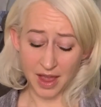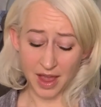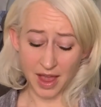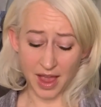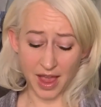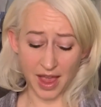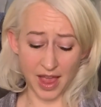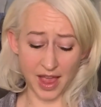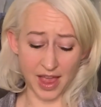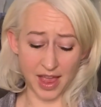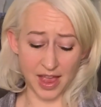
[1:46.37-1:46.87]

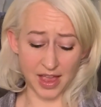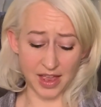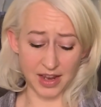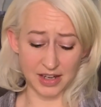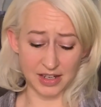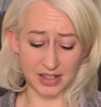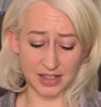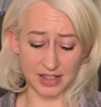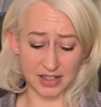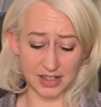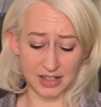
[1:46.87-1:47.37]

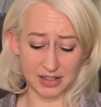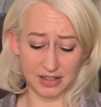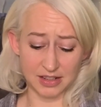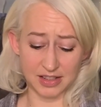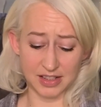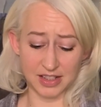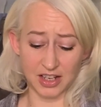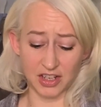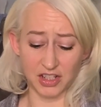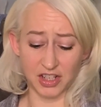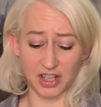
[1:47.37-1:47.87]
and
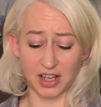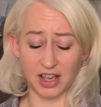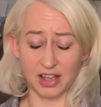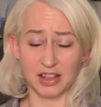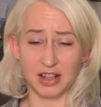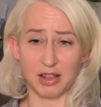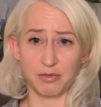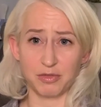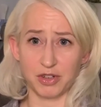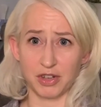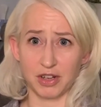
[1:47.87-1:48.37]
stitching on
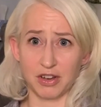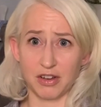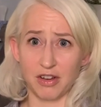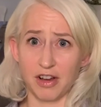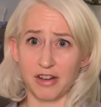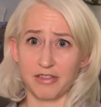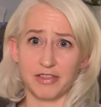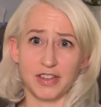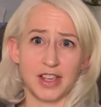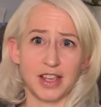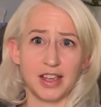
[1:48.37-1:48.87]
them during
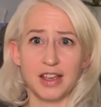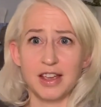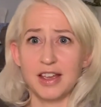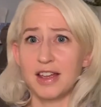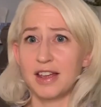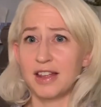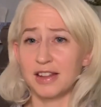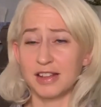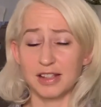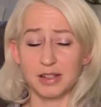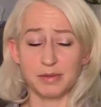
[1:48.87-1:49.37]
coffee
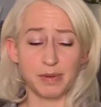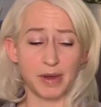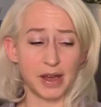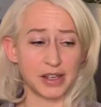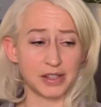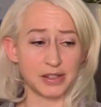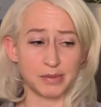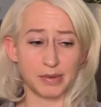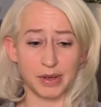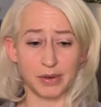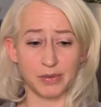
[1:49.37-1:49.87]
this
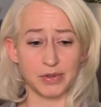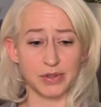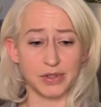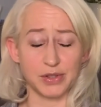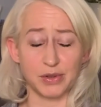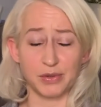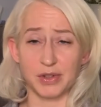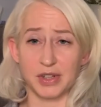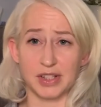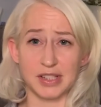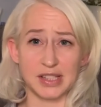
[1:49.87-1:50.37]
past week was
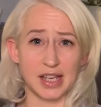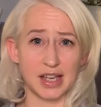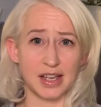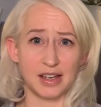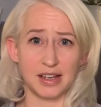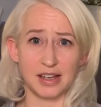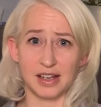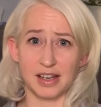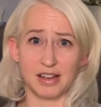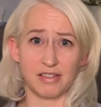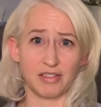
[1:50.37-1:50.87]
so nuts I
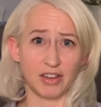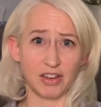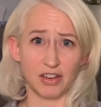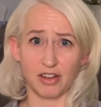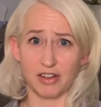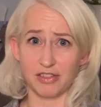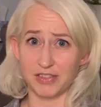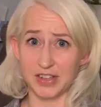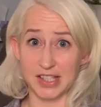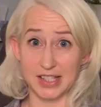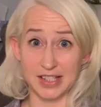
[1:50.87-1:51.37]
didn't even
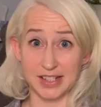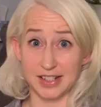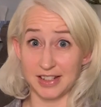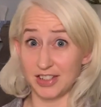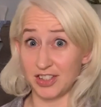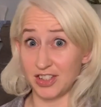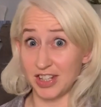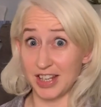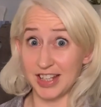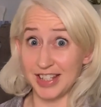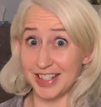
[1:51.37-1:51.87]
coffee
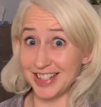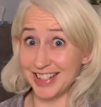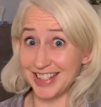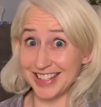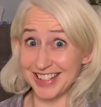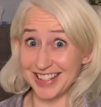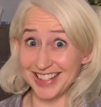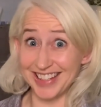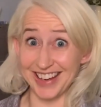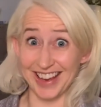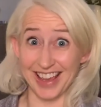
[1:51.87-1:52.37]
stitch it just
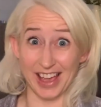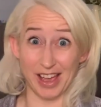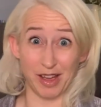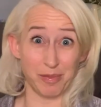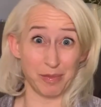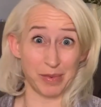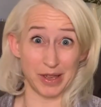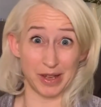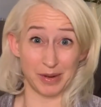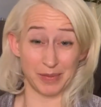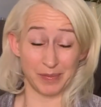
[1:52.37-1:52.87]
didn't
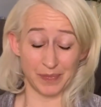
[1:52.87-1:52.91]
happen